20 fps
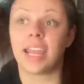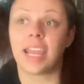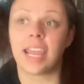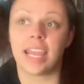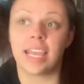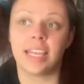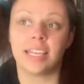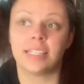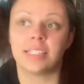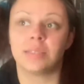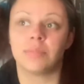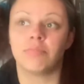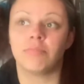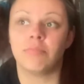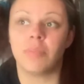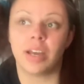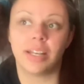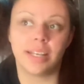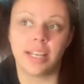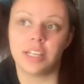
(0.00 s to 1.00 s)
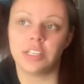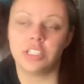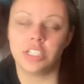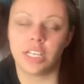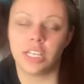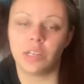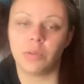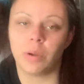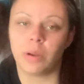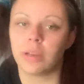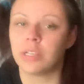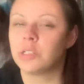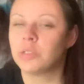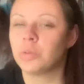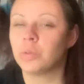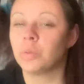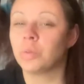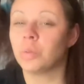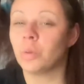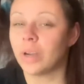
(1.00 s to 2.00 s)
is Monday, January
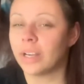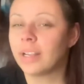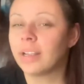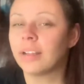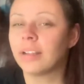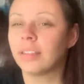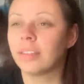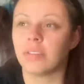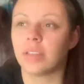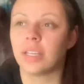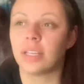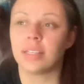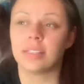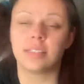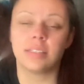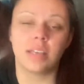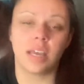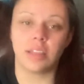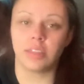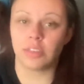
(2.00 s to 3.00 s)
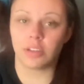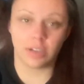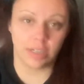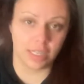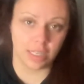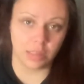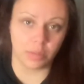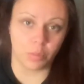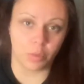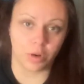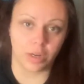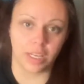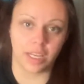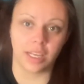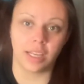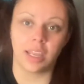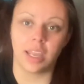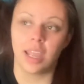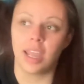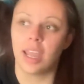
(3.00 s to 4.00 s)
20th. It is 10:30 in the
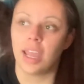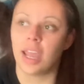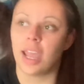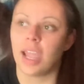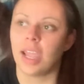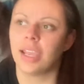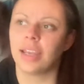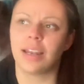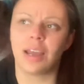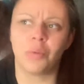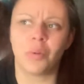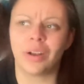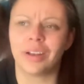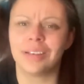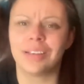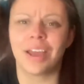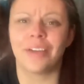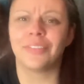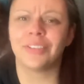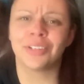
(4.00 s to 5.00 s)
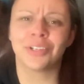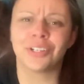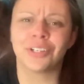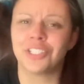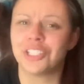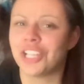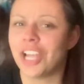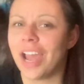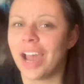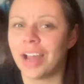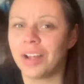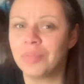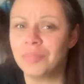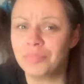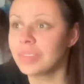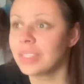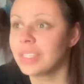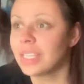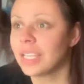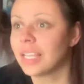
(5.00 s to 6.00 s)
morning, and I wanted to have a little chat.
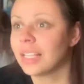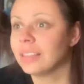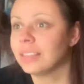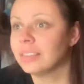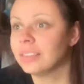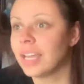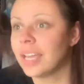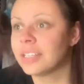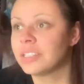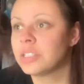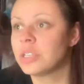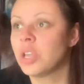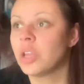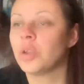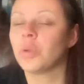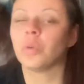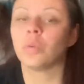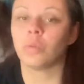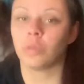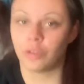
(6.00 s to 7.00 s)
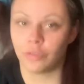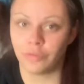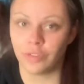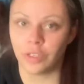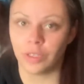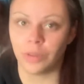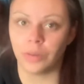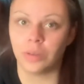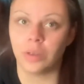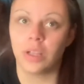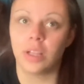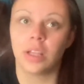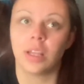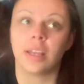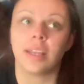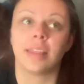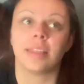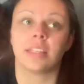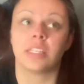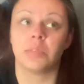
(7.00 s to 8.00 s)
Let's review.
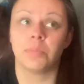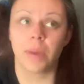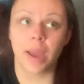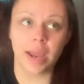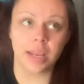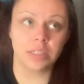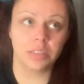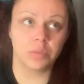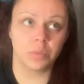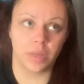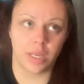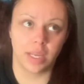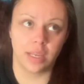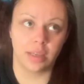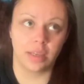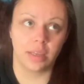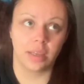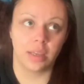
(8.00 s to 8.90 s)
This past week,